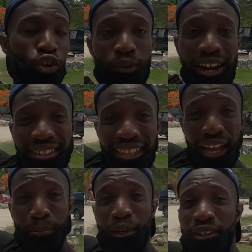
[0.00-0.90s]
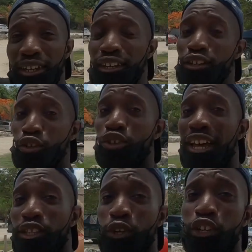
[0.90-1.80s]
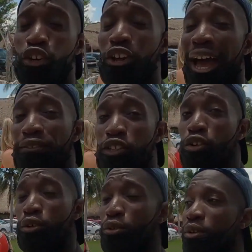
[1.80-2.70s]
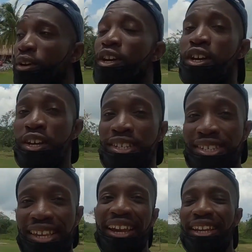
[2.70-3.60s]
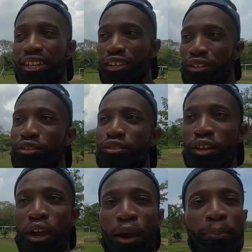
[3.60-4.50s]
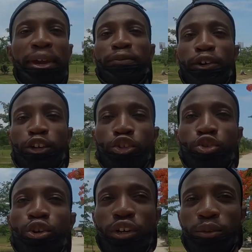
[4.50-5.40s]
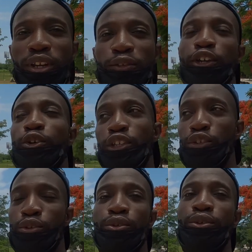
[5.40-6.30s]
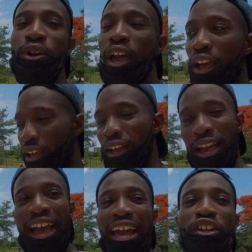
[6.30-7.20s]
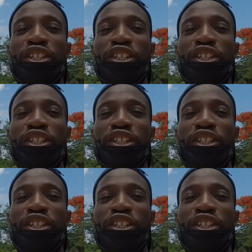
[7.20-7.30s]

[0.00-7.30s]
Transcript: go right to that building. That's where you're gonna have to go sign in, pay for your tour, whatever you're going to do, and